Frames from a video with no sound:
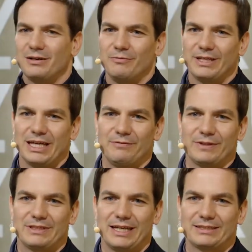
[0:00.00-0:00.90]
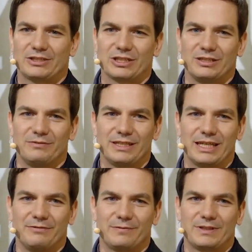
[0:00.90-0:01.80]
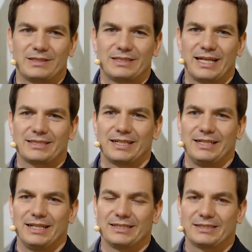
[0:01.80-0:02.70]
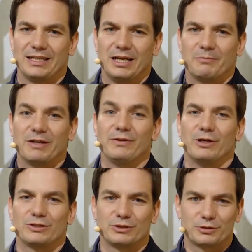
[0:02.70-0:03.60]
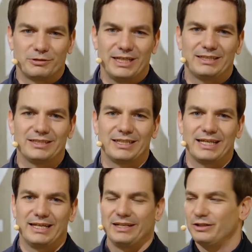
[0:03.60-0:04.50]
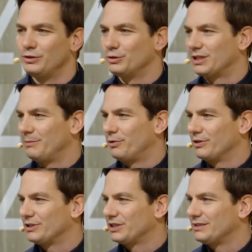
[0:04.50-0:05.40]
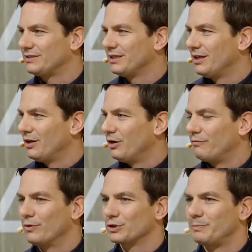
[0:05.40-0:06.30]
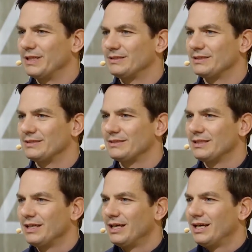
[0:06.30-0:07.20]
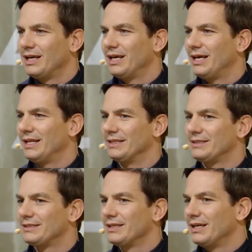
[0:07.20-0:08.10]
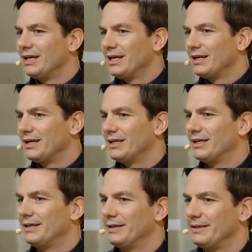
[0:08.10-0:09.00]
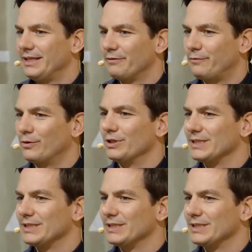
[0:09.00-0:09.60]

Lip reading: We gave a texture, we gave tactileness, but we also created again new typologies of wash basins and therefore